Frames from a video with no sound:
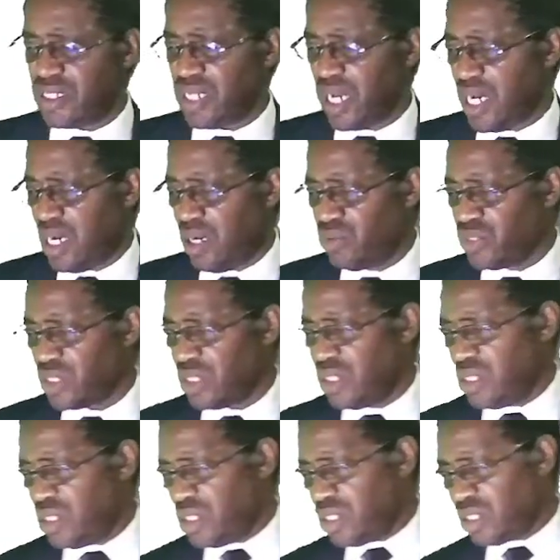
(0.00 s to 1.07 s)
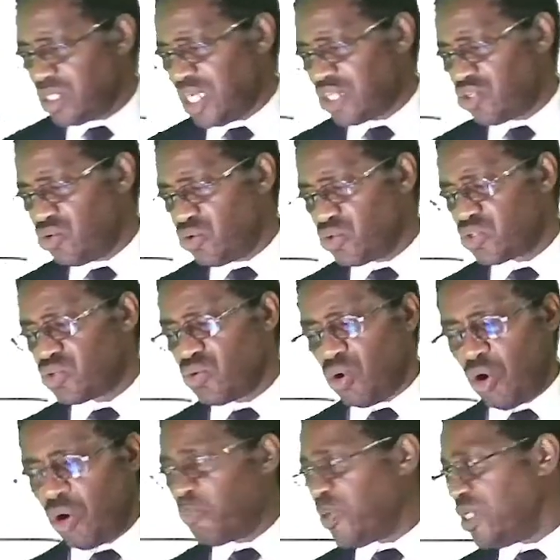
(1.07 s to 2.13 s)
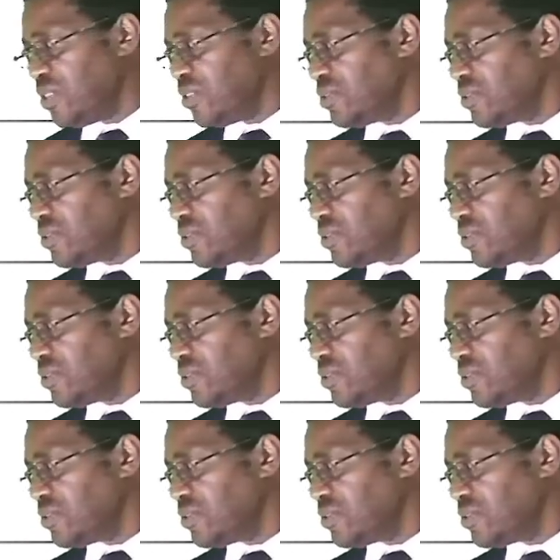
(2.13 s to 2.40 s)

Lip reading: accounts that you used to open.